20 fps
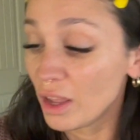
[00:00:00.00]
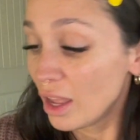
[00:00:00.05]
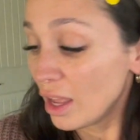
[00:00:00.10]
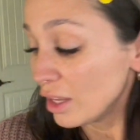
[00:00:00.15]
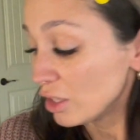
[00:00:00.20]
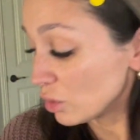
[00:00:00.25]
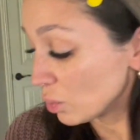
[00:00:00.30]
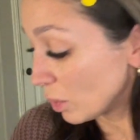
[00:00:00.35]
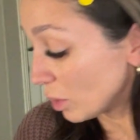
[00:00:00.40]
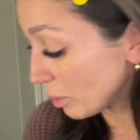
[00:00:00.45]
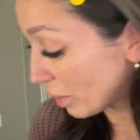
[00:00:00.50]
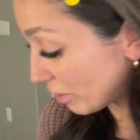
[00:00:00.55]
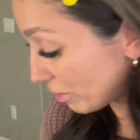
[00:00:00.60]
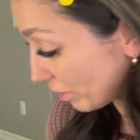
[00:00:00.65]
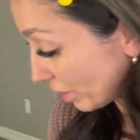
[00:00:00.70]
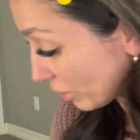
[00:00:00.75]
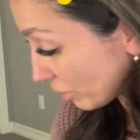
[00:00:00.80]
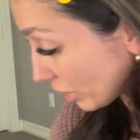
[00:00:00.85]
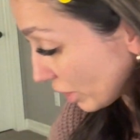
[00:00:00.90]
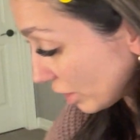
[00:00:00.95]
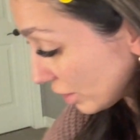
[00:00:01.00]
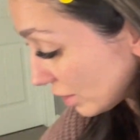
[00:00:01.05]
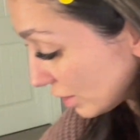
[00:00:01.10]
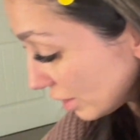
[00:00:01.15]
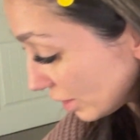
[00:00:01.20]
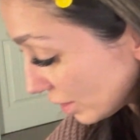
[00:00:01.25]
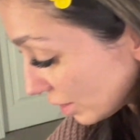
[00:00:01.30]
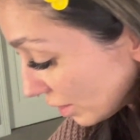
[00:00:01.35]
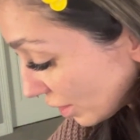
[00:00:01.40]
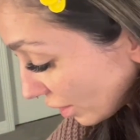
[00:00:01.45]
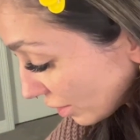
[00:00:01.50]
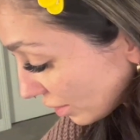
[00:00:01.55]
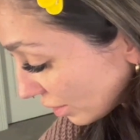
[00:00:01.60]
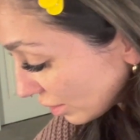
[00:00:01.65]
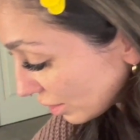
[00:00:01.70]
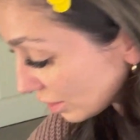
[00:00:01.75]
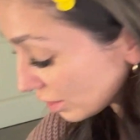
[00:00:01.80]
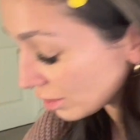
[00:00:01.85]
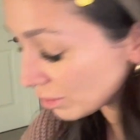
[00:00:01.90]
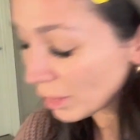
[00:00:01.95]
It's one of my favorites. It doesn't
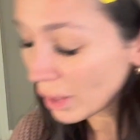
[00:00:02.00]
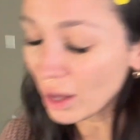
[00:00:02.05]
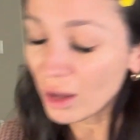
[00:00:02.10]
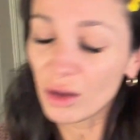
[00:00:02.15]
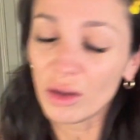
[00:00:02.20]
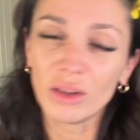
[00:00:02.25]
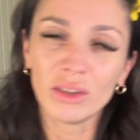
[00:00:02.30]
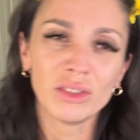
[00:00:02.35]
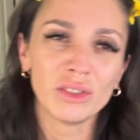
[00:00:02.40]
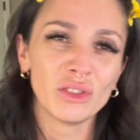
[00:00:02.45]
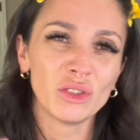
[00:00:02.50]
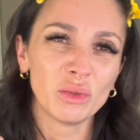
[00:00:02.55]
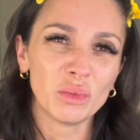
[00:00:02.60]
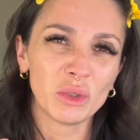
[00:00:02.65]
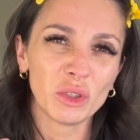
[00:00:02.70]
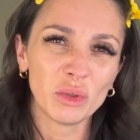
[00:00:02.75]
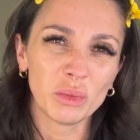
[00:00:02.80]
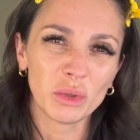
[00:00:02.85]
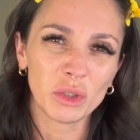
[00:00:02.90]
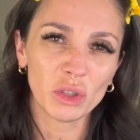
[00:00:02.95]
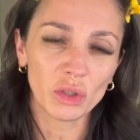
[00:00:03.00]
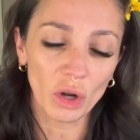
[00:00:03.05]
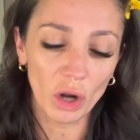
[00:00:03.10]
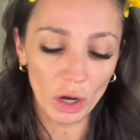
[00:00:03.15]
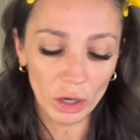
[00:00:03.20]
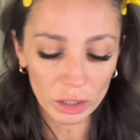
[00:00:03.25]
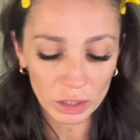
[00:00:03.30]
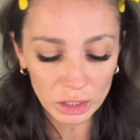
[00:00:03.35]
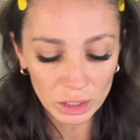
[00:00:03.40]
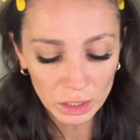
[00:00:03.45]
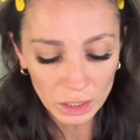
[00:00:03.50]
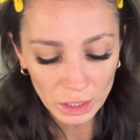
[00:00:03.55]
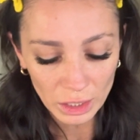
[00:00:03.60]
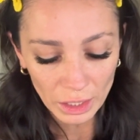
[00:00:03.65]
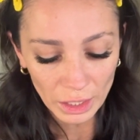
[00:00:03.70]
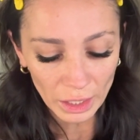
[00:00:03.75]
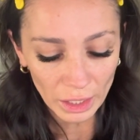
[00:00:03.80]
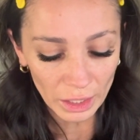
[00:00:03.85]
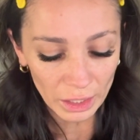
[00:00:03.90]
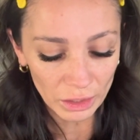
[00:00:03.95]
smell super strong.
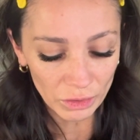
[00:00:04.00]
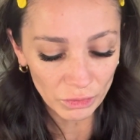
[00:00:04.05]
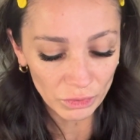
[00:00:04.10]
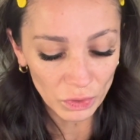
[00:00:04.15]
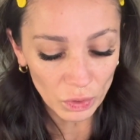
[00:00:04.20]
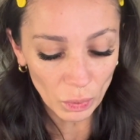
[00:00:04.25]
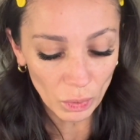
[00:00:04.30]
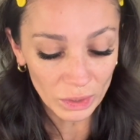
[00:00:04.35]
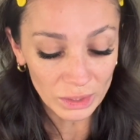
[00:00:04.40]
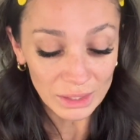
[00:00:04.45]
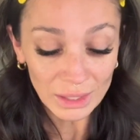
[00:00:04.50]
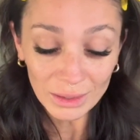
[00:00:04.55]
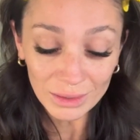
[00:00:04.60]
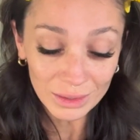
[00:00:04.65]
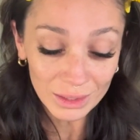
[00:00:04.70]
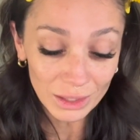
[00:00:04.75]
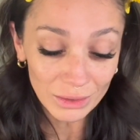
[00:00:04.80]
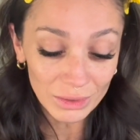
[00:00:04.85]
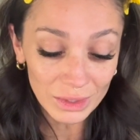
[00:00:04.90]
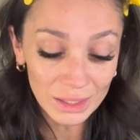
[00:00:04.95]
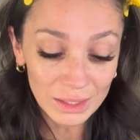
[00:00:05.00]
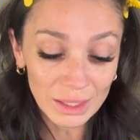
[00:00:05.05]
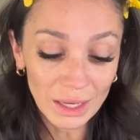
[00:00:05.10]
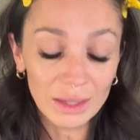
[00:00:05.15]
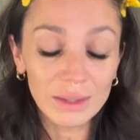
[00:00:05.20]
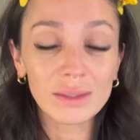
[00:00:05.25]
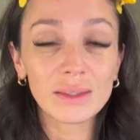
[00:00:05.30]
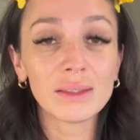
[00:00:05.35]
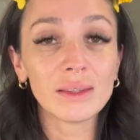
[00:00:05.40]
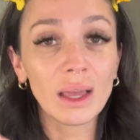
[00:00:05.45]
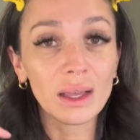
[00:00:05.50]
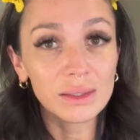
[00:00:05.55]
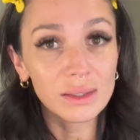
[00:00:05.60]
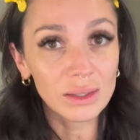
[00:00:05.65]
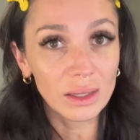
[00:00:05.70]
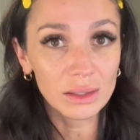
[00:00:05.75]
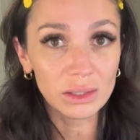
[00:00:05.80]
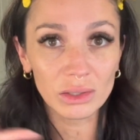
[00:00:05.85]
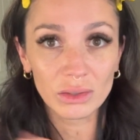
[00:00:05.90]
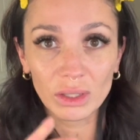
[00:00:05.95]
And if you are sensitive to scents, that
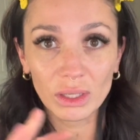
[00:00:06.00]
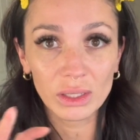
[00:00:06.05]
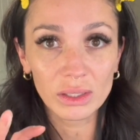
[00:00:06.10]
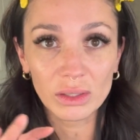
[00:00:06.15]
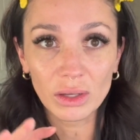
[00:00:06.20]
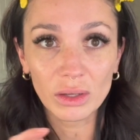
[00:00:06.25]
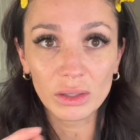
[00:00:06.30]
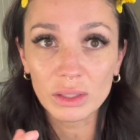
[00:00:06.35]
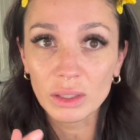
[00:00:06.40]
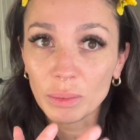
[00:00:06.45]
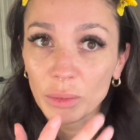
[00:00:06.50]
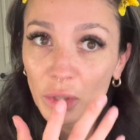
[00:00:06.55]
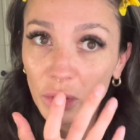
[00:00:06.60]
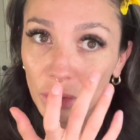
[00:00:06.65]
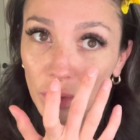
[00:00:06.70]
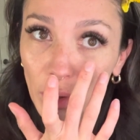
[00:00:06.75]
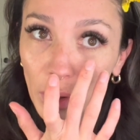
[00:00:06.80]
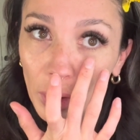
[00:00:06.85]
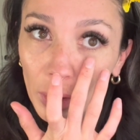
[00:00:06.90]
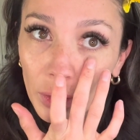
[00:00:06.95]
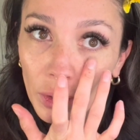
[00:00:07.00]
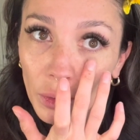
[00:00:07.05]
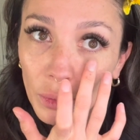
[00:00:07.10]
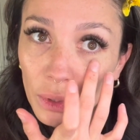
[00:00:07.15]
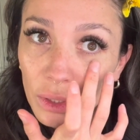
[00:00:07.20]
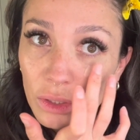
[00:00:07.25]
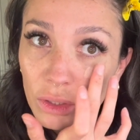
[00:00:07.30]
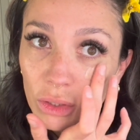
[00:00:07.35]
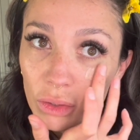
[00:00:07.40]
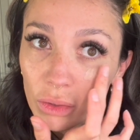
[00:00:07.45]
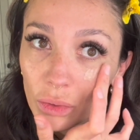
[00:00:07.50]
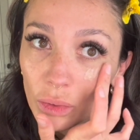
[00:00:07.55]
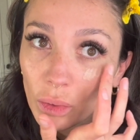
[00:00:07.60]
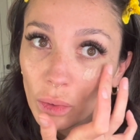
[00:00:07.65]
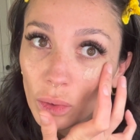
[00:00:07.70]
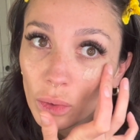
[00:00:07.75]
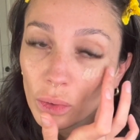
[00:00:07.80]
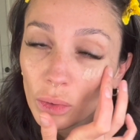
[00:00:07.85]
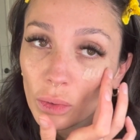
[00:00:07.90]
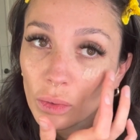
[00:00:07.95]
sunscreen is awesome. You're not going to
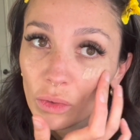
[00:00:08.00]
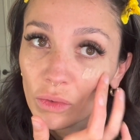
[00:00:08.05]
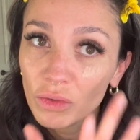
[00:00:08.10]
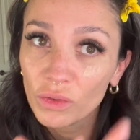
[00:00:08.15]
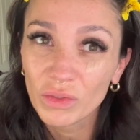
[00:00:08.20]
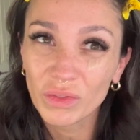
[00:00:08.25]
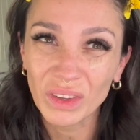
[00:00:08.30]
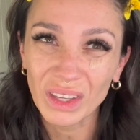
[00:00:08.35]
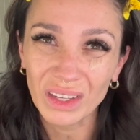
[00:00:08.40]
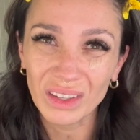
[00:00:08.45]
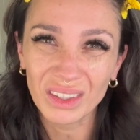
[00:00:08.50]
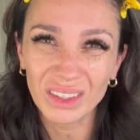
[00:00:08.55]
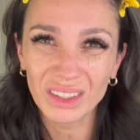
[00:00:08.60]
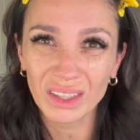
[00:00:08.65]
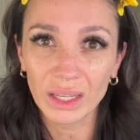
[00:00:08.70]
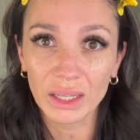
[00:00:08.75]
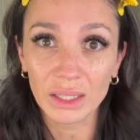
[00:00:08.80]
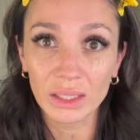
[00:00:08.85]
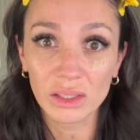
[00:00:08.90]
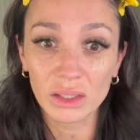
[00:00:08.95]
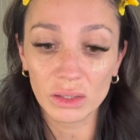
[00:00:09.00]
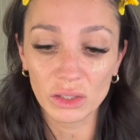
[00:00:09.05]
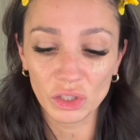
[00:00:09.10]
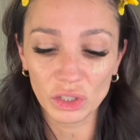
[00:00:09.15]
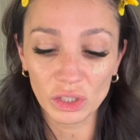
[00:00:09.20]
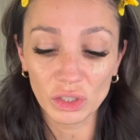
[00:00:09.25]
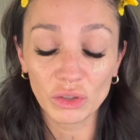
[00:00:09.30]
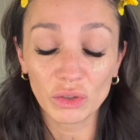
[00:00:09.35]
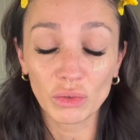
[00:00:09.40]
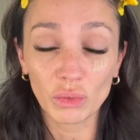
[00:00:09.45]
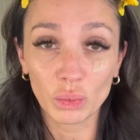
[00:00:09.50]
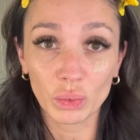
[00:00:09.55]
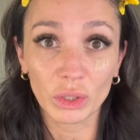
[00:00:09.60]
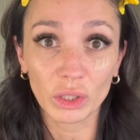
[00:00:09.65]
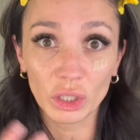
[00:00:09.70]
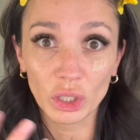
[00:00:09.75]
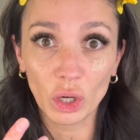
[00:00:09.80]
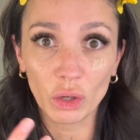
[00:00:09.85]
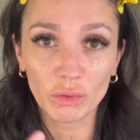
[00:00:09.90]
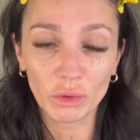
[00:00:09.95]
feel like it's just
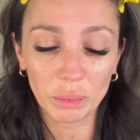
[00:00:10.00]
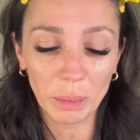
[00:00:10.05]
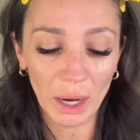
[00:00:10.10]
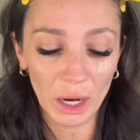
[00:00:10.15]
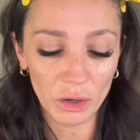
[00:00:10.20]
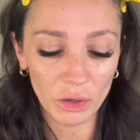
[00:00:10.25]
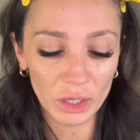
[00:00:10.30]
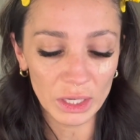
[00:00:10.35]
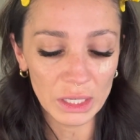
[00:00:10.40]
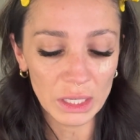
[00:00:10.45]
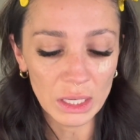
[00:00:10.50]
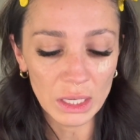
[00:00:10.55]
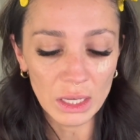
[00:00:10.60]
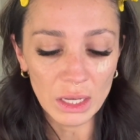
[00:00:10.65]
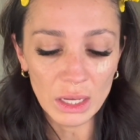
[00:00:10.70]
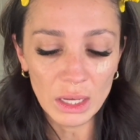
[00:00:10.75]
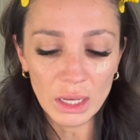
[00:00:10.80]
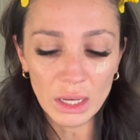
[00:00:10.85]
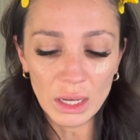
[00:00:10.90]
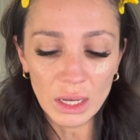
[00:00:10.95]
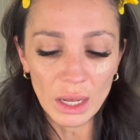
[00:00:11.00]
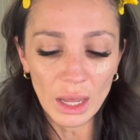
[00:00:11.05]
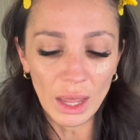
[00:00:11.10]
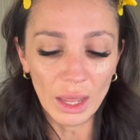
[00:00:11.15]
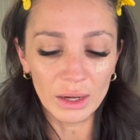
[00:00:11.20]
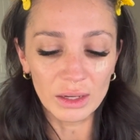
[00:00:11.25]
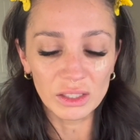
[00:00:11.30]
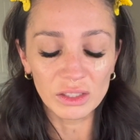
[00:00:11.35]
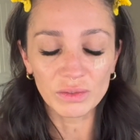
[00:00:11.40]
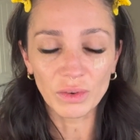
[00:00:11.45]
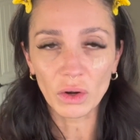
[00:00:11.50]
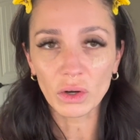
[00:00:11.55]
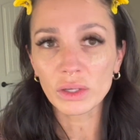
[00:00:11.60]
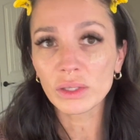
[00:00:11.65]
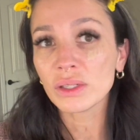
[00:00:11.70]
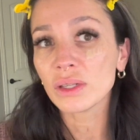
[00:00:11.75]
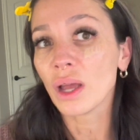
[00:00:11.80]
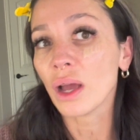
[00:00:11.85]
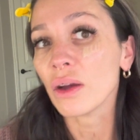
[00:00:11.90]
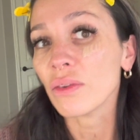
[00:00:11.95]
really overpowering. And as far as
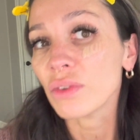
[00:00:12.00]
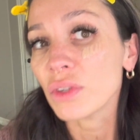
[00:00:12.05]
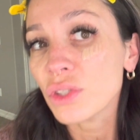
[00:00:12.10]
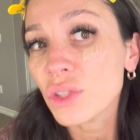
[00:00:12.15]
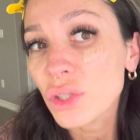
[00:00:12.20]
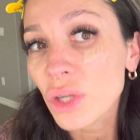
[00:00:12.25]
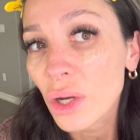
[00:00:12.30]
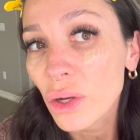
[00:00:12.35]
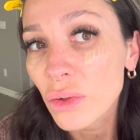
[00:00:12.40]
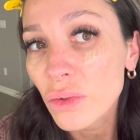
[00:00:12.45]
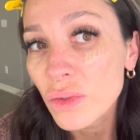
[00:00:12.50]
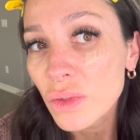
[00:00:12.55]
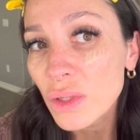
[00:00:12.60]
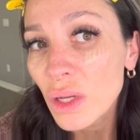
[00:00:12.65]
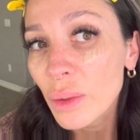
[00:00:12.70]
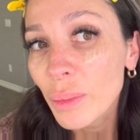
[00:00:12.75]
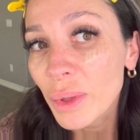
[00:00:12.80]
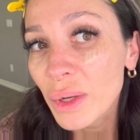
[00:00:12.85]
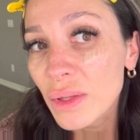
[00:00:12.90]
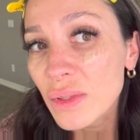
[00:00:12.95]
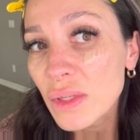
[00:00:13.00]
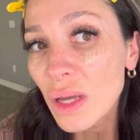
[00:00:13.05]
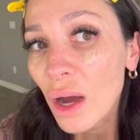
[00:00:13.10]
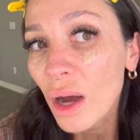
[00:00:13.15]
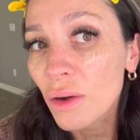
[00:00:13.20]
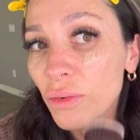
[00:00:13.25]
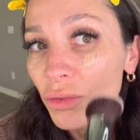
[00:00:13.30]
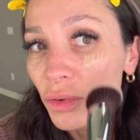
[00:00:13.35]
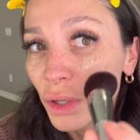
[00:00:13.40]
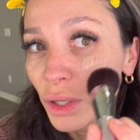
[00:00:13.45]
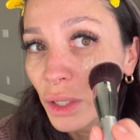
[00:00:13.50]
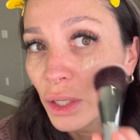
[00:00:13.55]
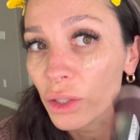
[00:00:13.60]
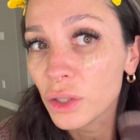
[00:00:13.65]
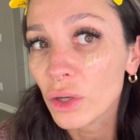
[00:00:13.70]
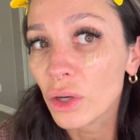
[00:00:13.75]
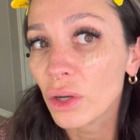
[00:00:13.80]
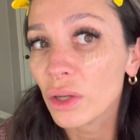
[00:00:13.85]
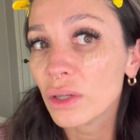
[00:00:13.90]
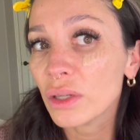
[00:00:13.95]
coverage goes, I mean, it's offering a
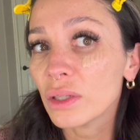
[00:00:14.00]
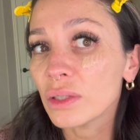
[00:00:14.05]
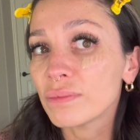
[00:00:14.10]
good